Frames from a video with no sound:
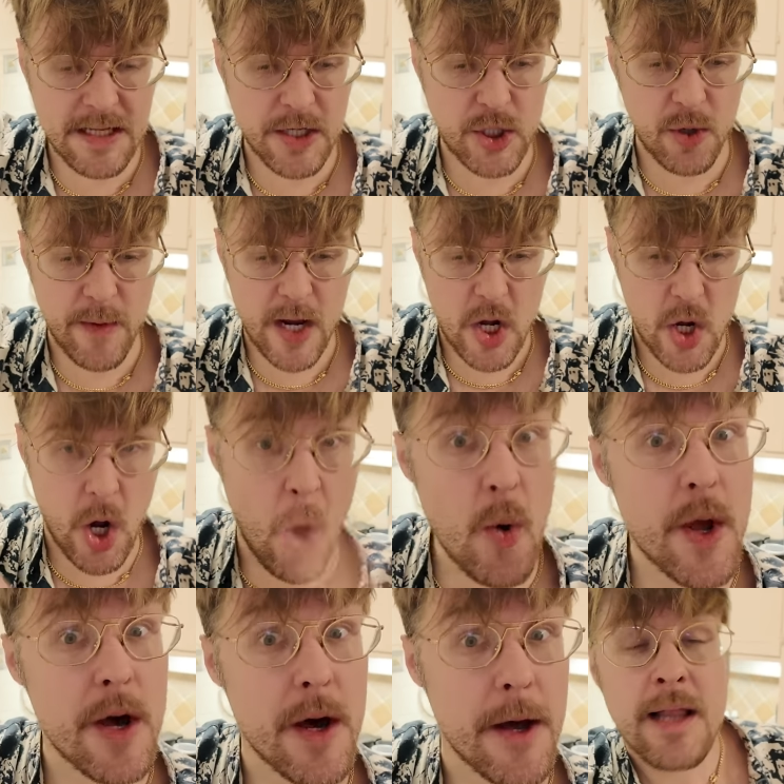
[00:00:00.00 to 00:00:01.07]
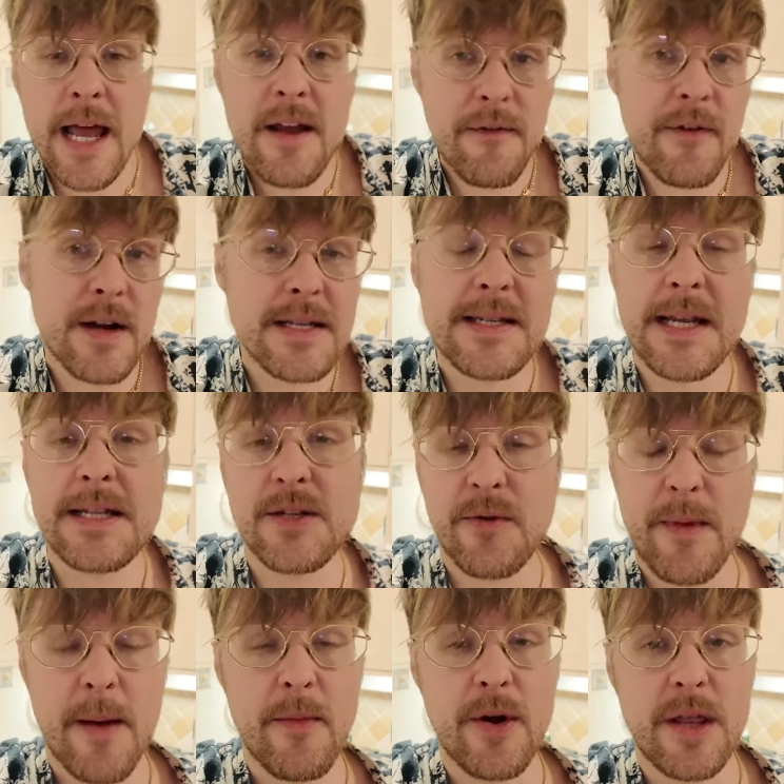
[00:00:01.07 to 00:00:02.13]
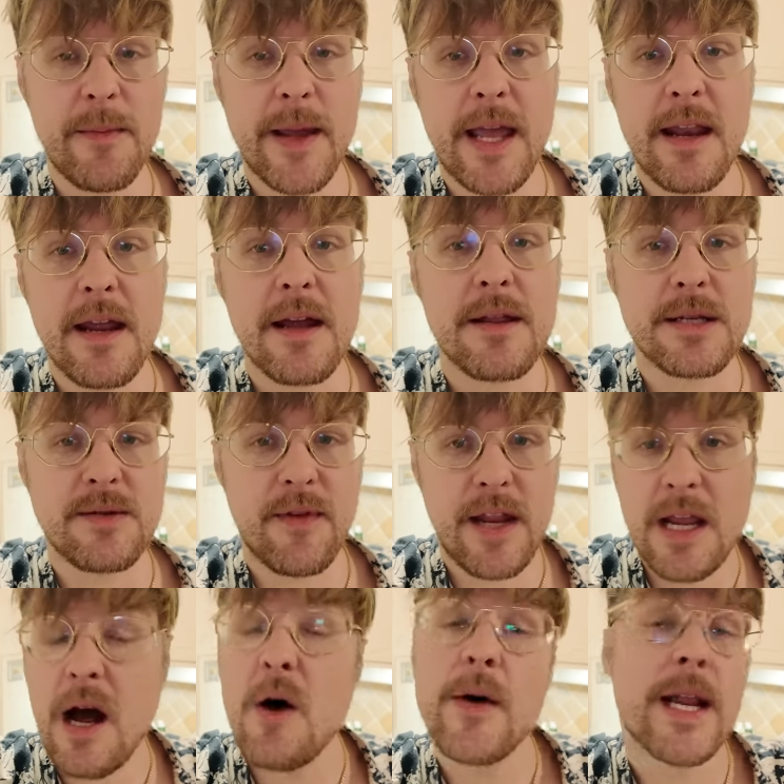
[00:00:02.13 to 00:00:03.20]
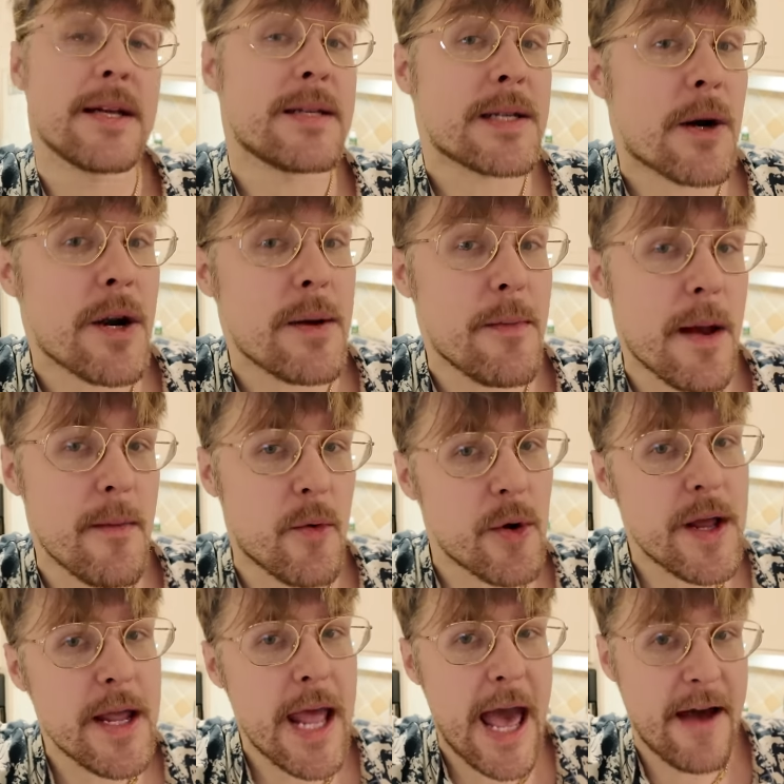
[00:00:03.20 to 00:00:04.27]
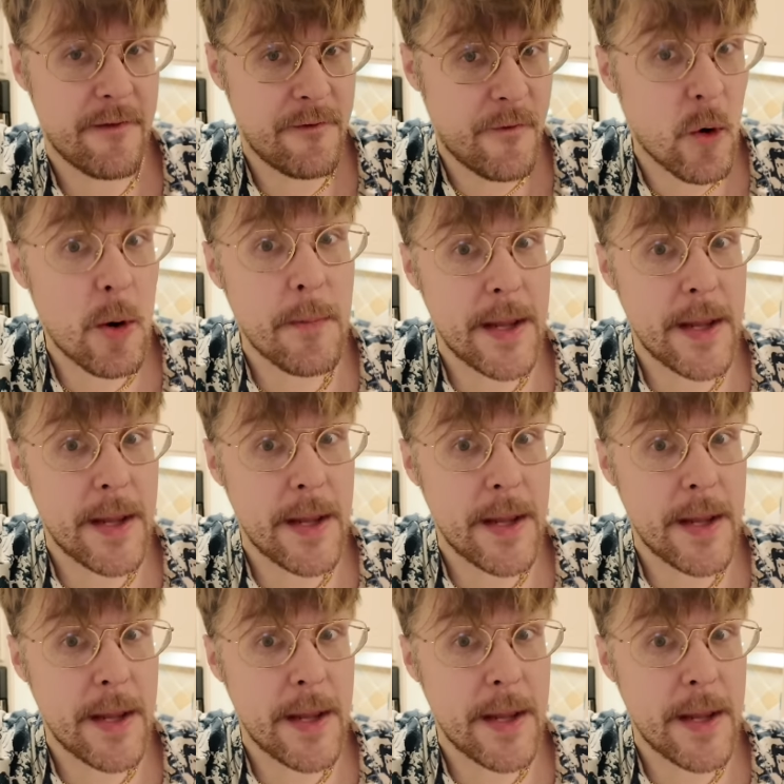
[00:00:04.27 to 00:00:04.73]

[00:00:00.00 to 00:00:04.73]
that do me no good. Like for instance, remember at the beginning of this video when I started my morning at 4